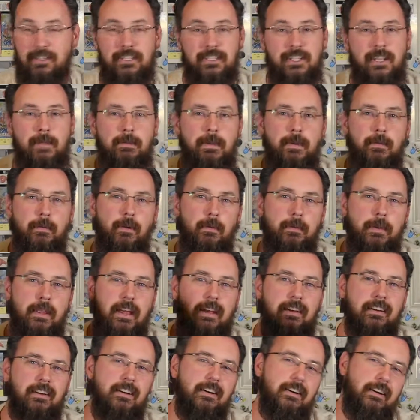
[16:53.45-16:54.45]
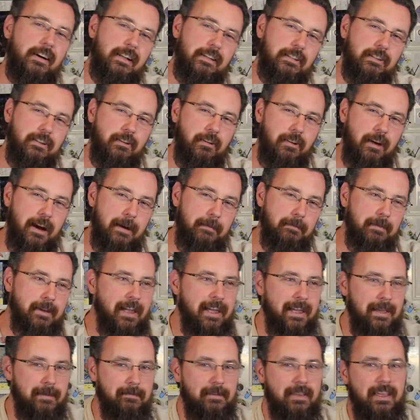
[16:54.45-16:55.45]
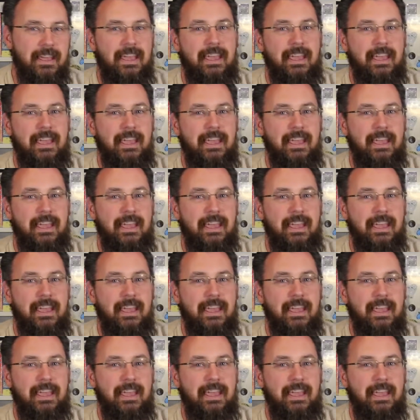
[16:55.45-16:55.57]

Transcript: some people are going to be like, oh, that's a crap game,